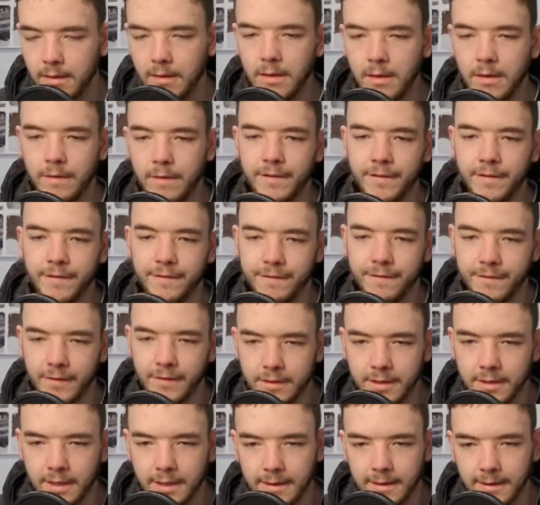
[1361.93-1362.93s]
Ah, for
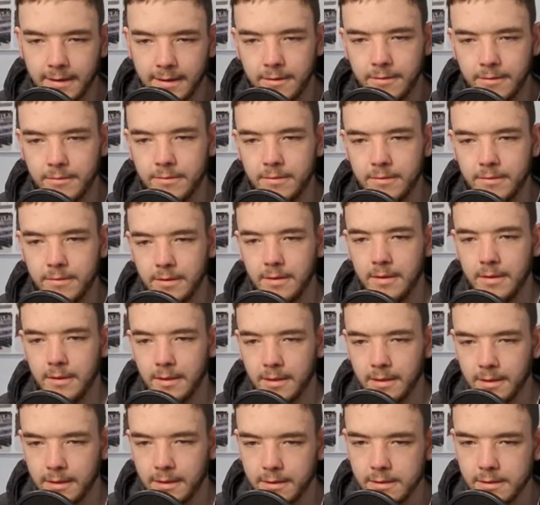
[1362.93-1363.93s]
fucking hell.
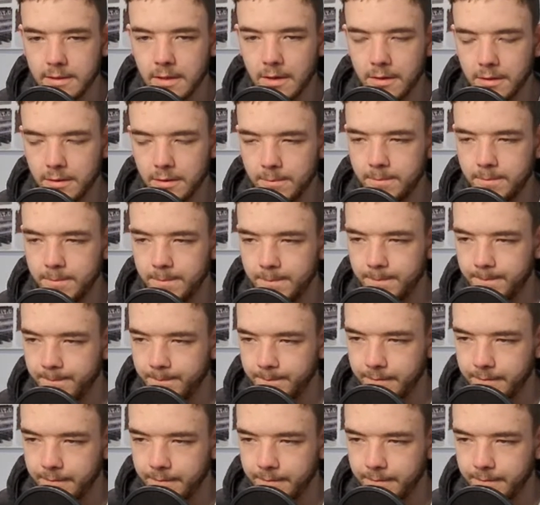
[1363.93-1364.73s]
Tottenham.